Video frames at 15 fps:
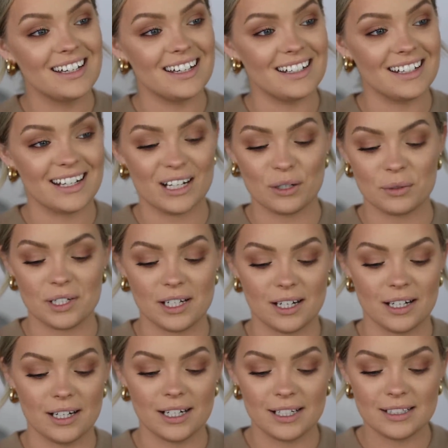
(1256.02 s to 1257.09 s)
And here we
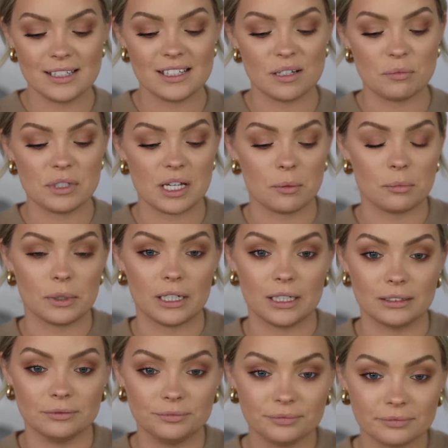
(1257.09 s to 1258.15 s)
are in
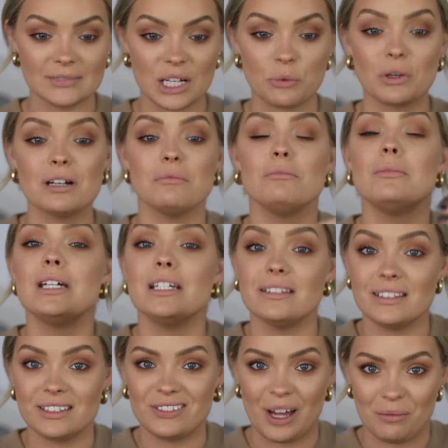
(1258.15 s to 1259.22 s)
September, and we're in
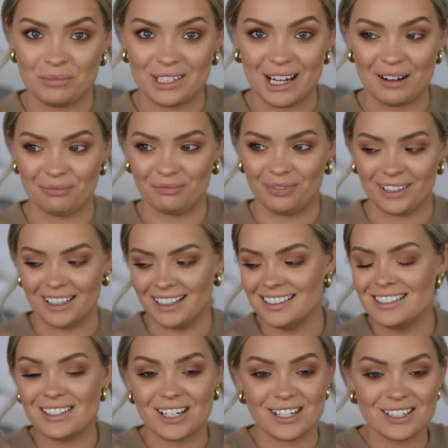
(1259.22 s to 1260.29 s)
mid-September.
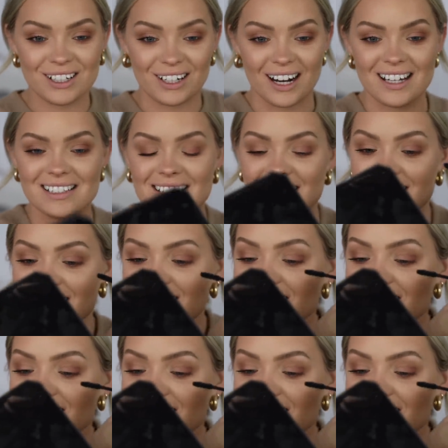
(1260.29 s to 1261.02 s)
It's just crazy.